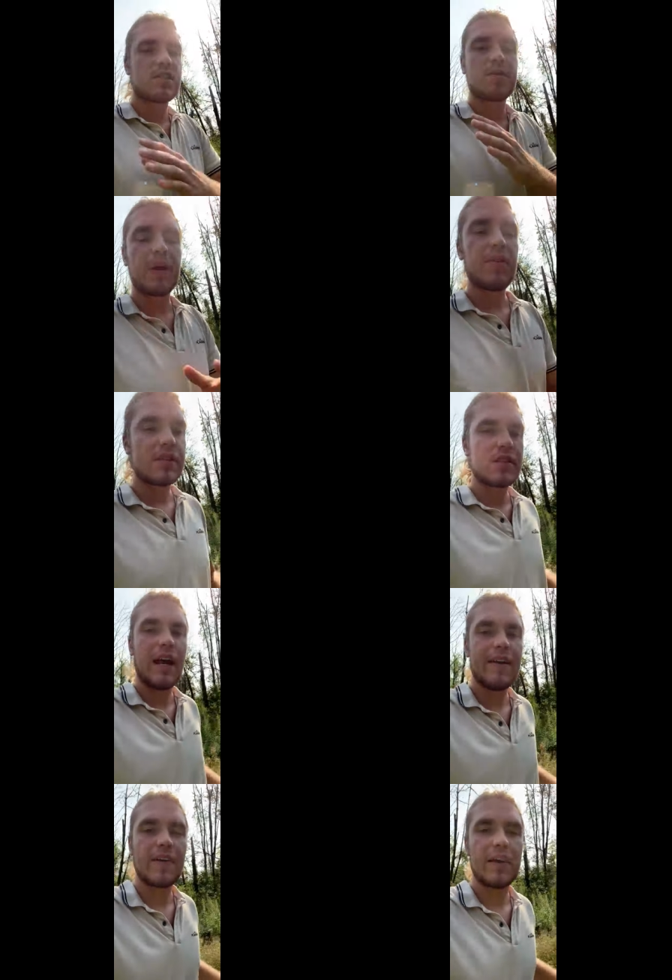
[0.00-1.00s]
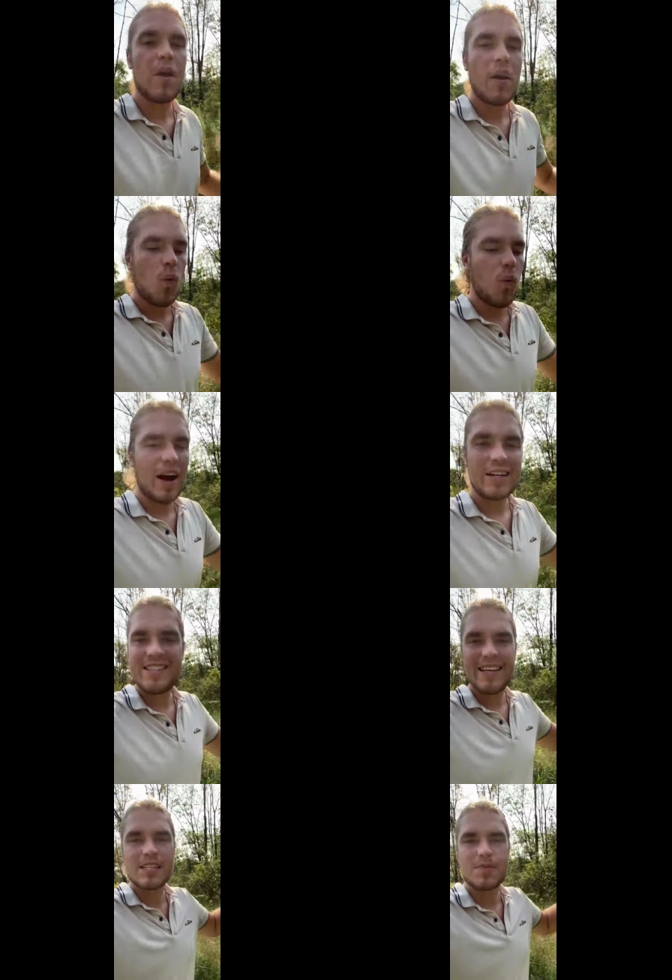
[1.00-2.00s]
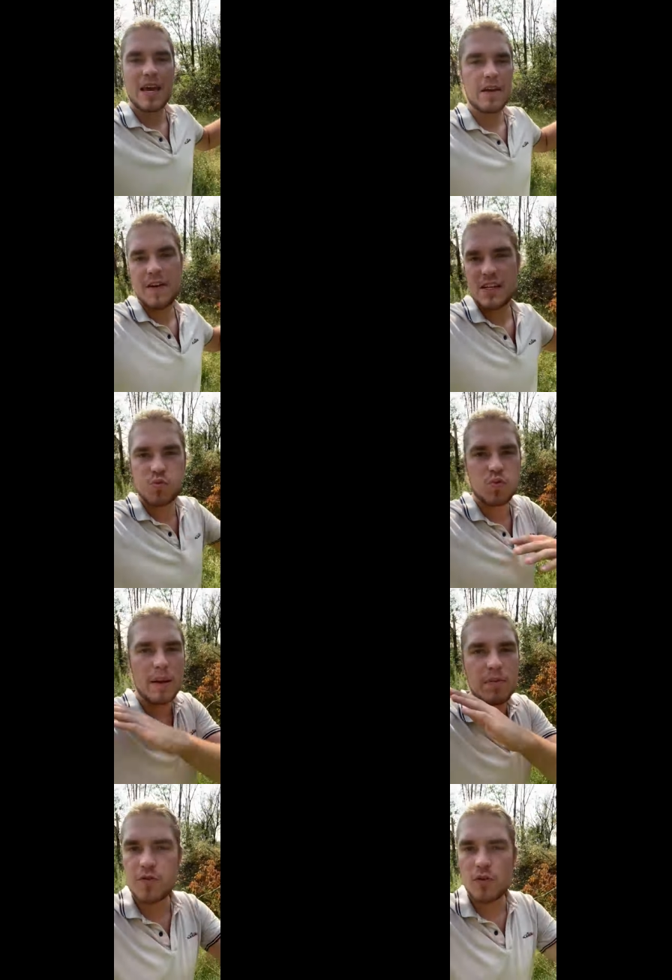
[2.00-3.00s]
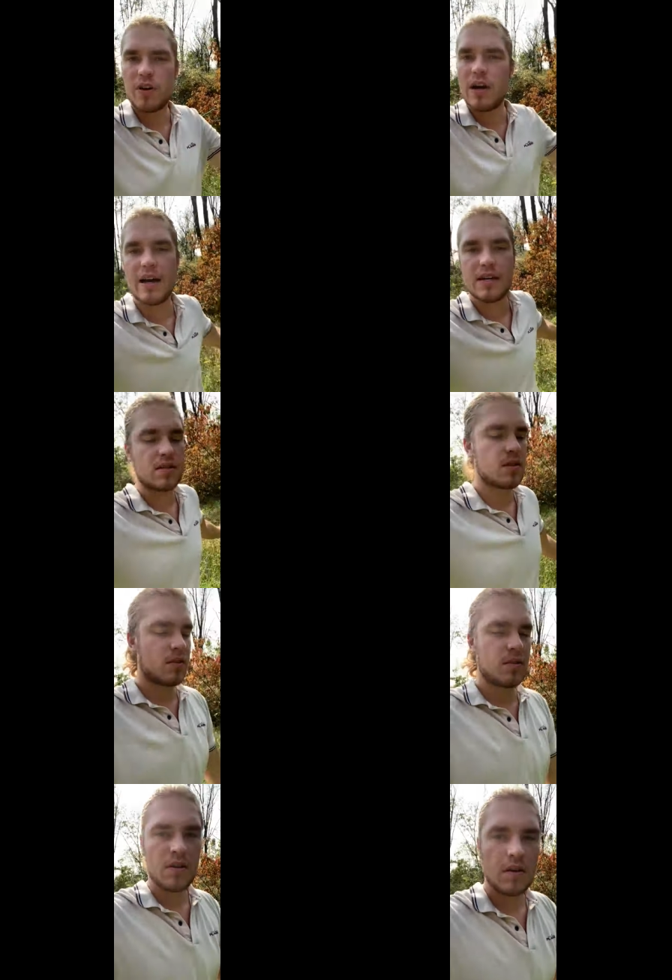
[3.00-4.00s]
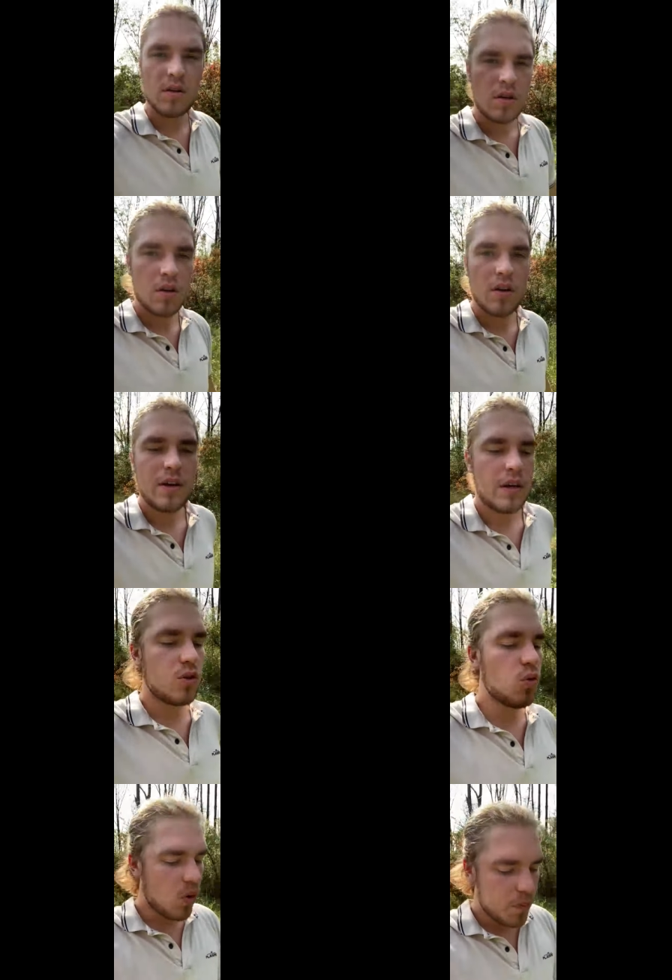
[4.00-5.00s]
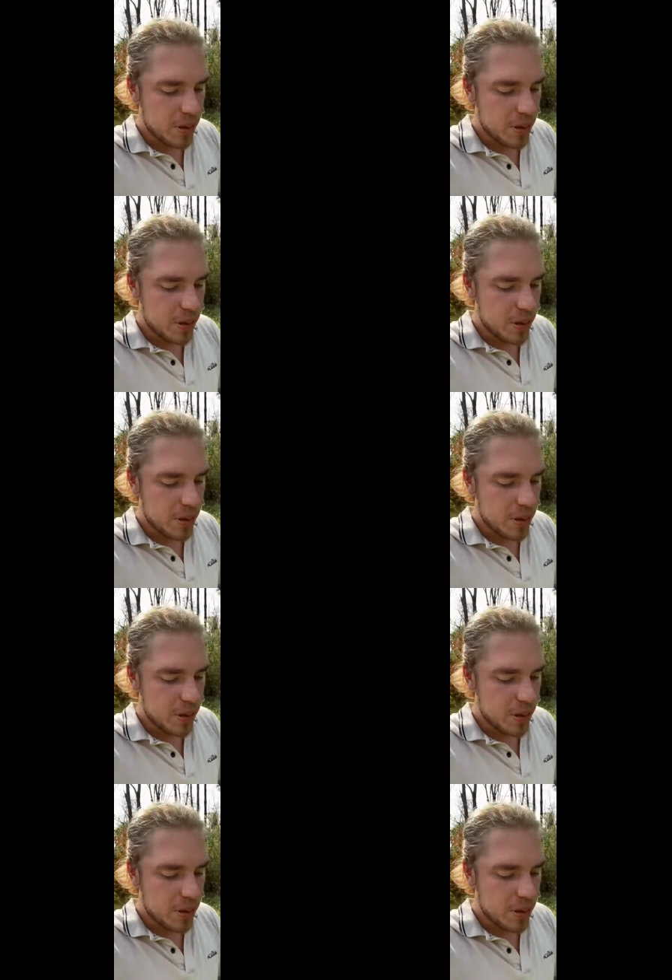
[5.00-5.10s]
experience life and watch things manifest right before your eyes you will